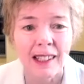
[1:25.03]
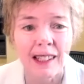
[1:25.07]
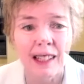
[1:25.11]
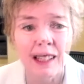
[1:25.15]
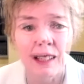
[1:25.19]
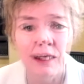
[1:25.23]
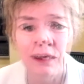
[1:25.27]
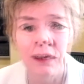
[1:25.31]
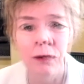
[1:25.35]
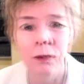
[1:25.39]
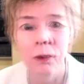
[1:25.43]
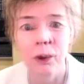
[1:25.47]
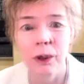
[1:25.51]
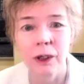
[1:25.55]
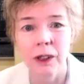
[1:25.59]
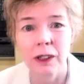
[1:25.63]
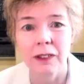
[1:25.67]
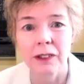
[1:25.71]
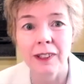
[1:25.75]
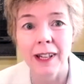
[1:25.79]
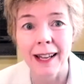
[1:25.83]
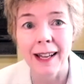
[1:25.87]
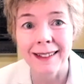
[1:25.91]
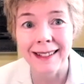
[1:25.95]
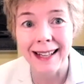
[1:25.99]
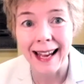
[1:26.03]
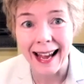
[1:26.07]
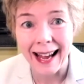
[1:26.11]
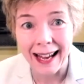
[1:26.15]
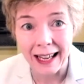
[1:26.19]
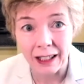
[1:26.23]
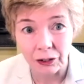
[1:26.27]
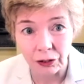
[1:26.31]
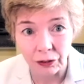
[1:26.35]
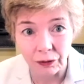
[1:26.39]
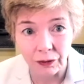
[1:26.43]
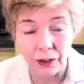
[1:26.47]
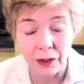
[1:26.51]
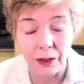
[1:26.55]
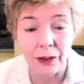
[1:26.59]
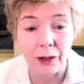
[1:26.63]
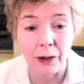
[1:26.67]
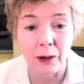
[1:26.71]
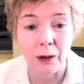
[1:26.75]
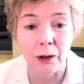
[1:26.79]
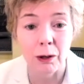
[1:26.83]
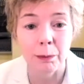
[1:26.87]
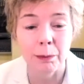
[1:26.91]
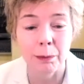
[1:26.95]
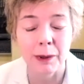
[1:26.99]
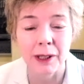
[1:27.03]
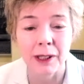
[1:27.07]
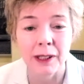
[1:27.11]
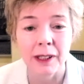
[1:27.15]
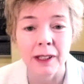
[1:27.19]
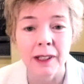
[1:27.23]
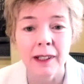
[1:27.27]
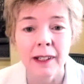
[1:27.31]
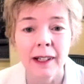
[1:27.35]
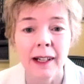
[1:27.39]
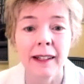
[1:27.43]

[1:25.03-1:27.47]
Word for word: if one had had adjuvant therapy,